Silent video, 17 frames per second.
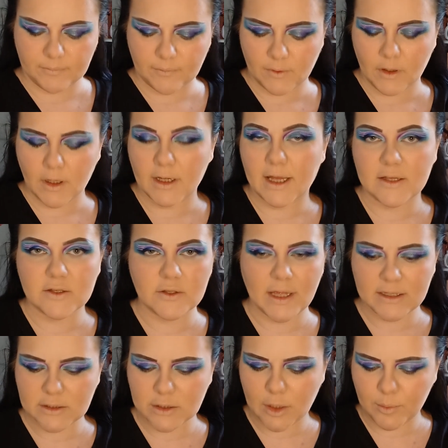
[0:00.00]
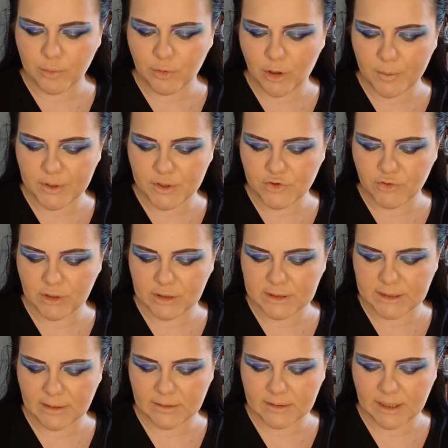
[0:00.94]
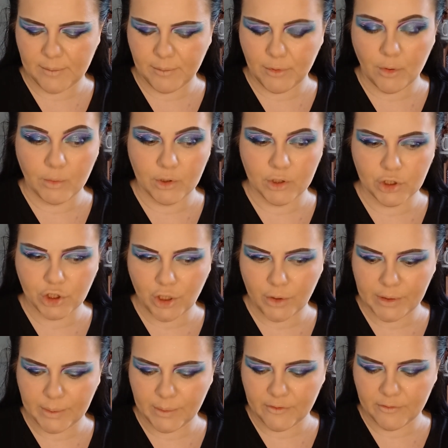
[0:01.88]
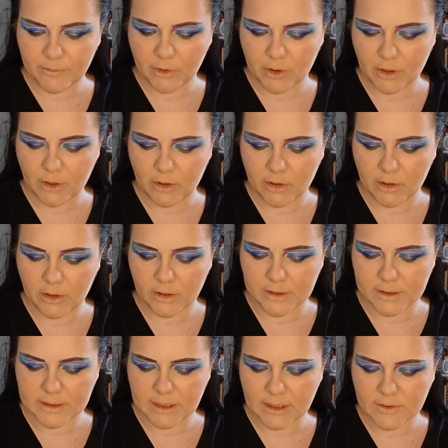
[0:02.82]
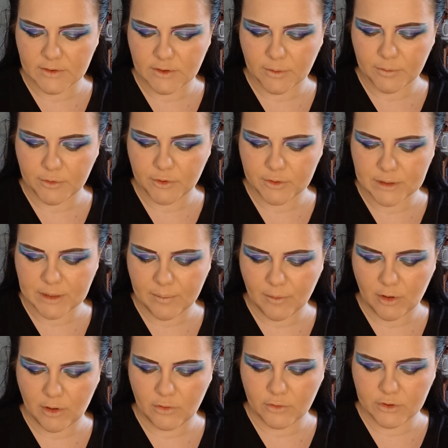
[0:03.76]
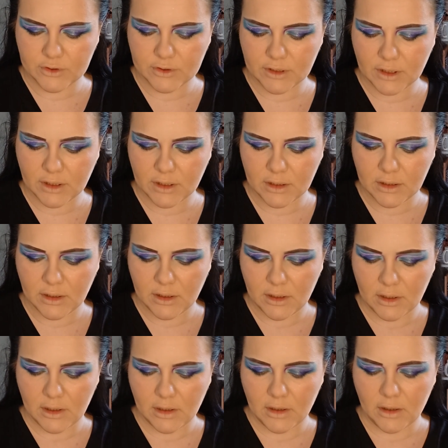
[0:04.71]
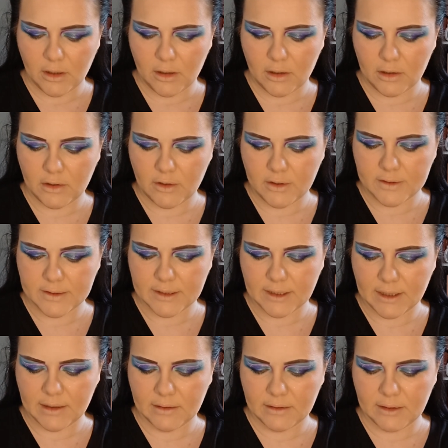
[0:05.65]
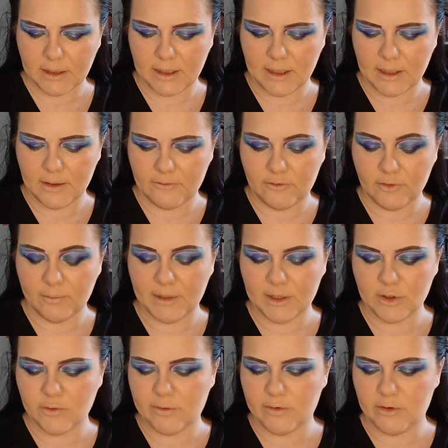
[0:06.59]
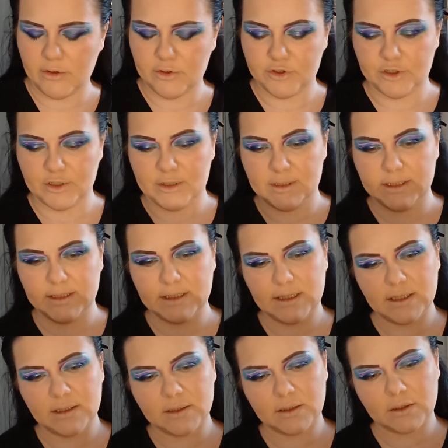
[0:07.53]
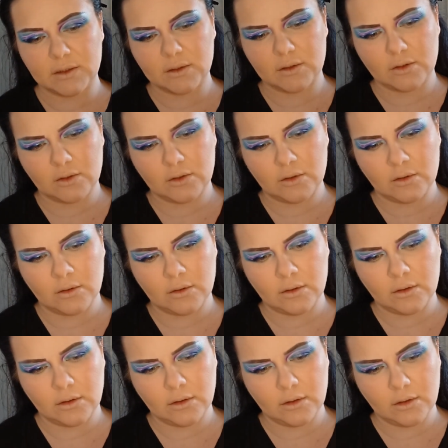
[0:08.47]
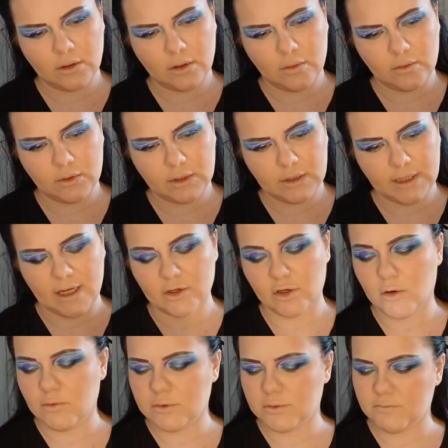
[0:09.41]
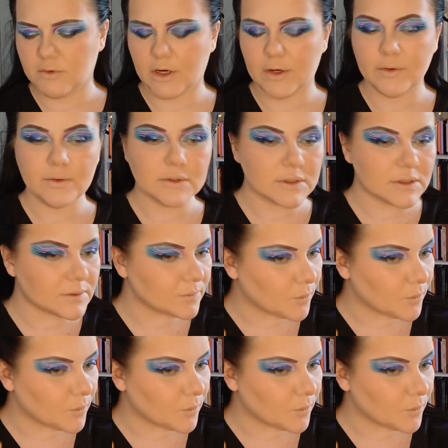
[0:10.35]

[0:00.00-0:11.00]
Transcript: Okay, so that's not properly dried down yet, but I'm going to go in with my highlighter. So I'm using my Lustre highlighter from Makeup Revolution. This is Golden Rose.